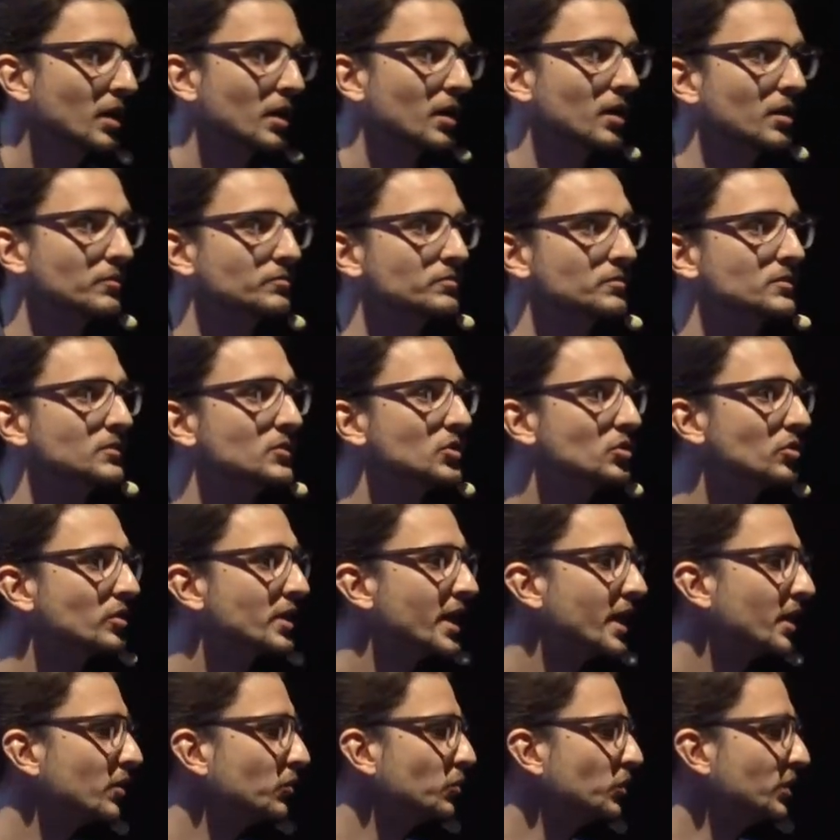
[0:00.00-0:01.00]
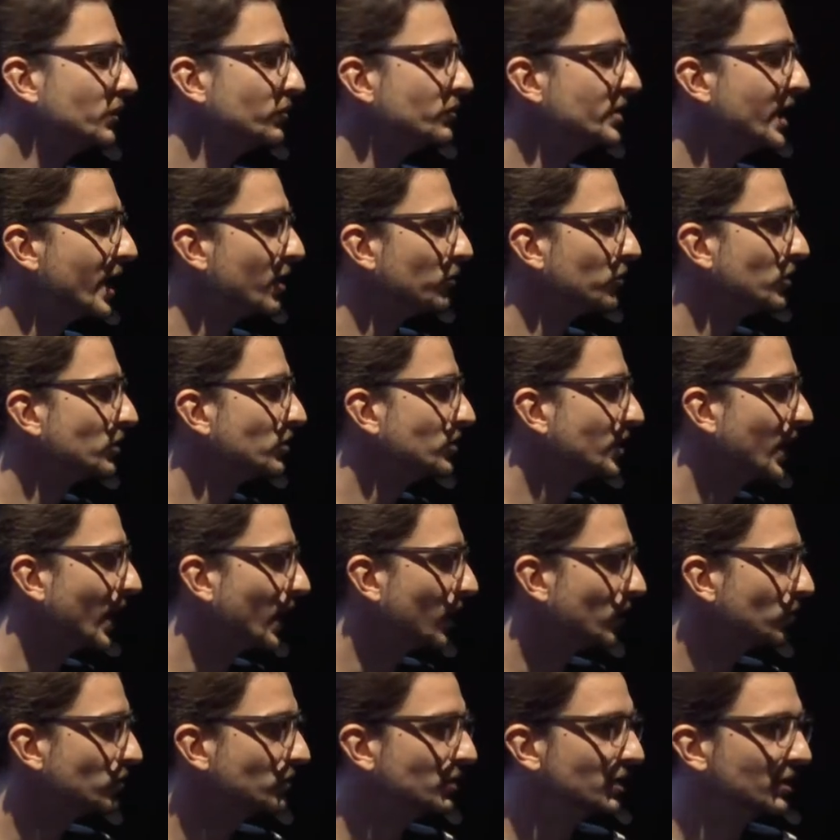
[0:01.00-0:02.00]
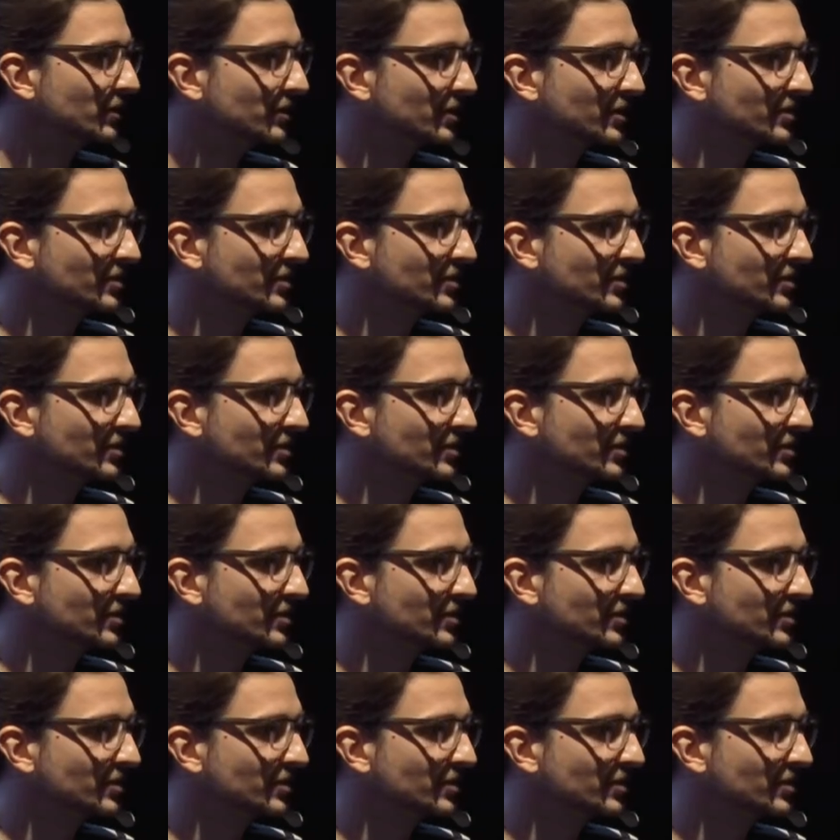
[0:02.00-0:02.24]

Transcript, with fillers: Um, together we've narrowed down